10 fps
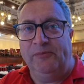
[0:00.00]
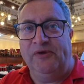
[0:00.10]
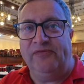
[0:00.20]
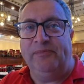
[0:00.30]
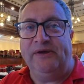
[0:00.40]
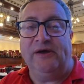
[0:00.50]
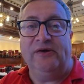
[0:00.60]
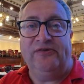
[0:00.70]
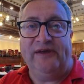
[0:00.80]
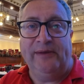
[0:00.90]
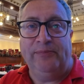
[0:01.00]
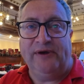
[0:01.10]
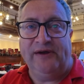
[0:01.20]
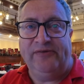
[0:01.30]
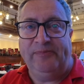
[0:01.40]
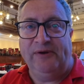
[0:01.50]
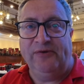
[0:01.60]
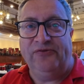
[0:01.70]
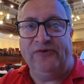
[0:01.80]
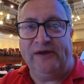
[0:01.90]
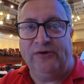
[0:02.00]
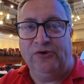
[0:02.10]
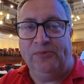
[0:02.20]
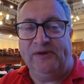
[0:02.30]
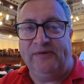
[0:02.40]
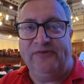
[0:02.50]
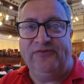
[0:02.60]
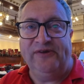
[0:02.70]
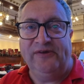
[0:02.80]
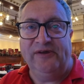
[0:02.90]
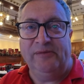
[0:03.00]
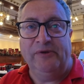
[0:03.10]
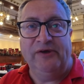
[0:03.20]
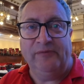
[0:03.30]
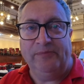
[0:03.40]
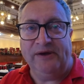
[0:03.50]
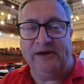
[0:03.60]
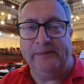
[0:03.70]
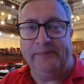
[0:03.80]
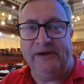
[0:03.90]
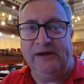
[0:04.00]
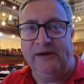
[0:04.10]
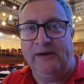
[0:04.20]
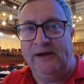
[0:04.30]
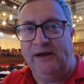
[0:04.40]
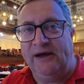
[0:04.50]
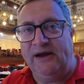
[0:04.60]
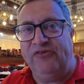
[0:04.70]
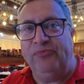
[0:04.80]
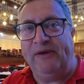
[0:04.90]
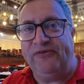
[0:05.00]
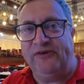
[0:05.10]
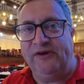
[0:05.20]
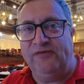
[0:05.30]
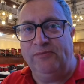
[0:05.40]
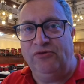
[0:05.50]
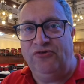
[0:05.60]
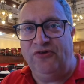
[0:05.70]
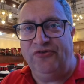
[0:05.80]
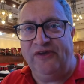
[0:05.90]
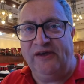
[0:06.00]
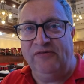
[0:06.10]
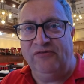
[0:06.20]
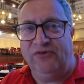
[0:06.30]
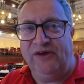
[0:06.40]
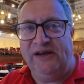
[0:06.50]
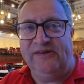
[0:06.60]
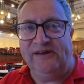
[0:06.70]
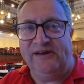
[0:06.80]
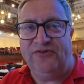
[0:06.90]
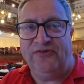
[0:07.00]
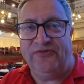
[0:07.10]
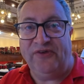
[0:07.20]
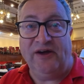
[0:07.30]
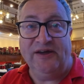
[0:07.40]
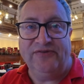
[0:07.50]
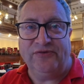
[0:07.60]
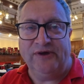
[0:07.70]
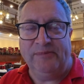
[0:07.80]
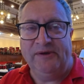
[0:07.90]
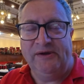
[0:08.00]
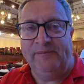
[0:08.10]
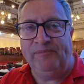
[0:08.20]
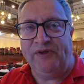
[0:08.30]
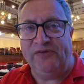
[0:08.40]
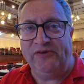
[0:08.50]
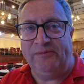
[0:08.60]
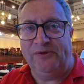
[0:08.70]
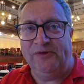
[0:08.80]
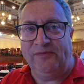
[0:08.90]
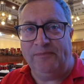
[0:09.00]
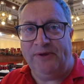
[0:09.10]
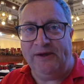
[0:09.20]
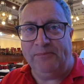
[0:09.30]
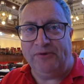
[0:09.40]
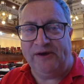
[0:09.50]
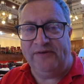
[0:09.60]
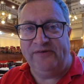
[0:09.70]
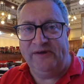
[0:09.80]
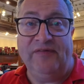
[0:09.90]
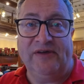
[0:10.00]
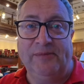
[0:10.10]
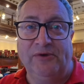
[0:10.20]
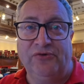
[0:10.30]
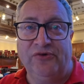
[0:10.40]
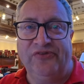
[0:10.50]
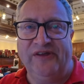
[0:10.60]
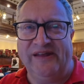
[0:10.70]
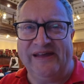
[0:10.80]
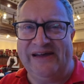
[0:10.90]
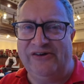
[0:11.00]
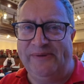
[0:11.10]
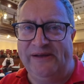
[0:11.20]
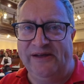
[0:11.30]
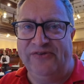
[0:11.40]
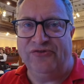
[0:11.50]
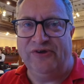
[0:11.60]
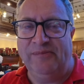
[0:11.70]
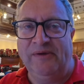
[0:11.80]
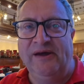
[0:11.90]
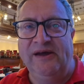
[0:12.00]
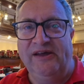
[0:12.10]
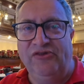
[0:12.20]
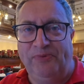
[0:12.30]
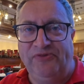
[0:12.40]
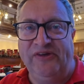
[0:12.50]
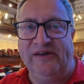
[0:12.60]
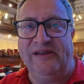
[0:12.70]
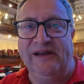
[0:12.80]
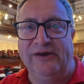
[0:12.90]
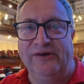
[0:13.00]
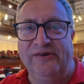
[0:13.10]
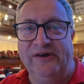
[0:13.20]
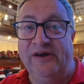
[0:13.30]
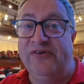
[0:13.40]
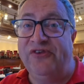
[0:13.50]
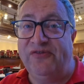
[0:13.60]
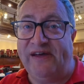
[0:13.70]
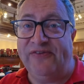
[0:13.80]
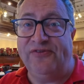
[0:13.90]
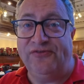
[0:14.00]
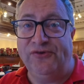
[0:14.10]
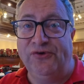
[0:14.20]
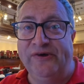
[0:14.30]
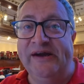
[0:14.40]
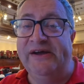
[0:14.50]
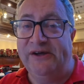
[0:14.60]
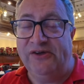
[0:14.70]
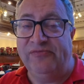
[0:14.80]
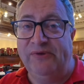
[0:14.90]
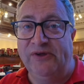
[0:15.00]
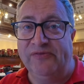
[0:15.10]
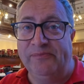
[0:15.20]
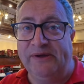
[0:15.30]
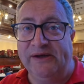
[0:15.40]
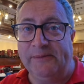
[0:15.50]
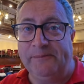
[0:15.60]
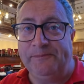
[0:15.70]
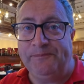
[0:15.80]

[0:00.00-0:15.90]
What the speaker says: the Mövenpick Hotel brand belongs to Accor, but there is still a Mövenpick company, and it's best known for producing a really delicious ice cream under the Mövenpick brand. If you ever come across it, the caramel ice cream is particularly good. So that's the story of Moevenpick.